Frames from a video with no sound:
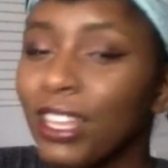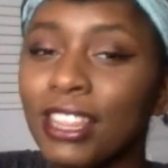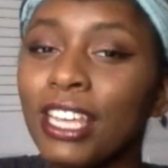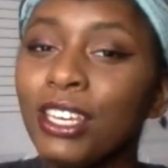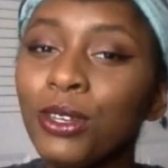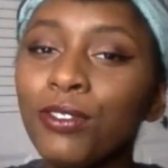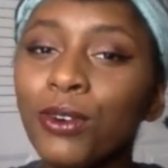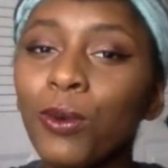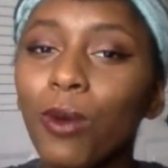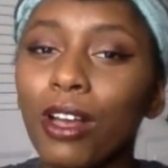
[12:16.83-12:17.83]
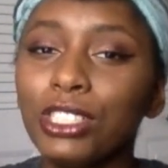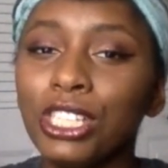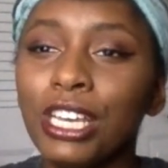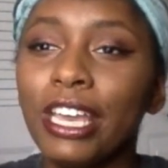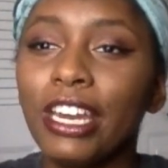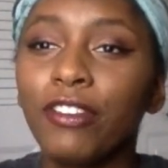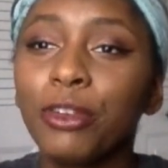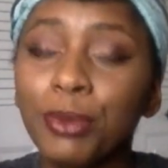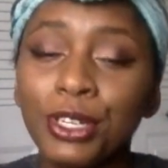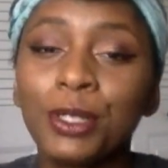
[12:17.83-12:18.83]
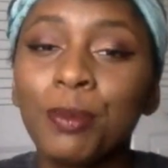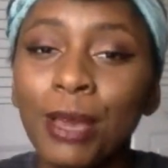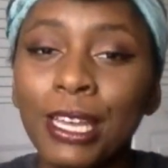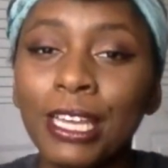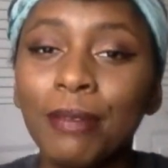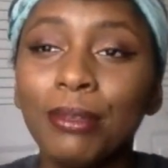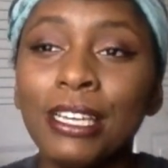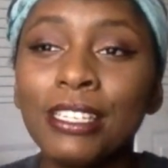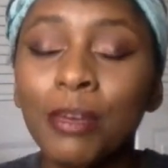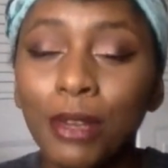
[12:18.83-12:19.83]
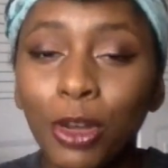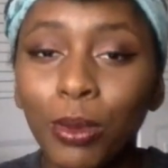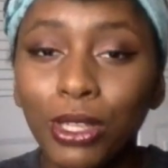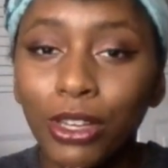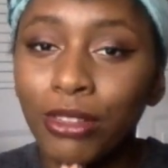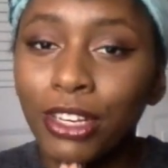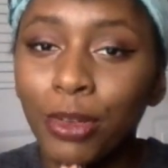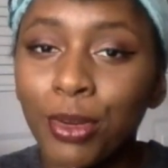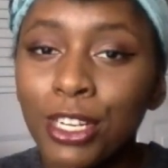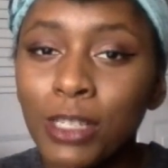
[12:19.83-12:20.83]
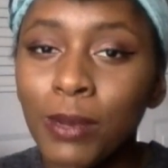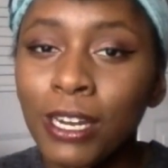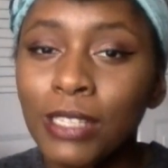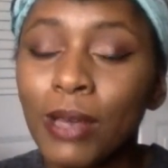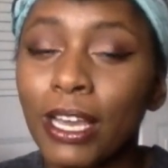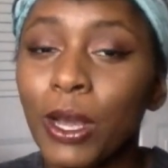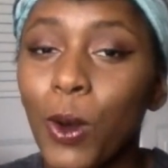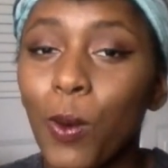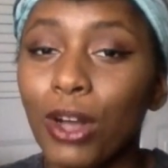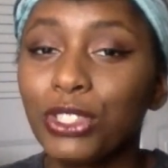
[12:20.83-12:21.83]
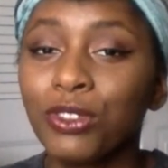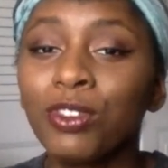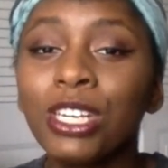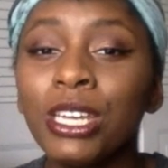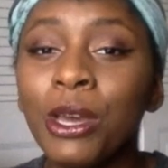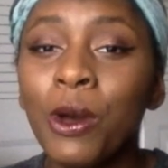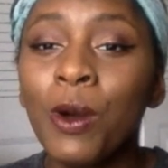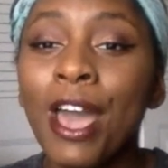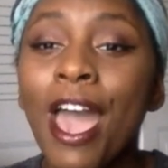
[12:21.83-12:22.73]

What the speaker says: Thank you for watching, and if you're participating, please let me know below that you're participating so I can go watch your video.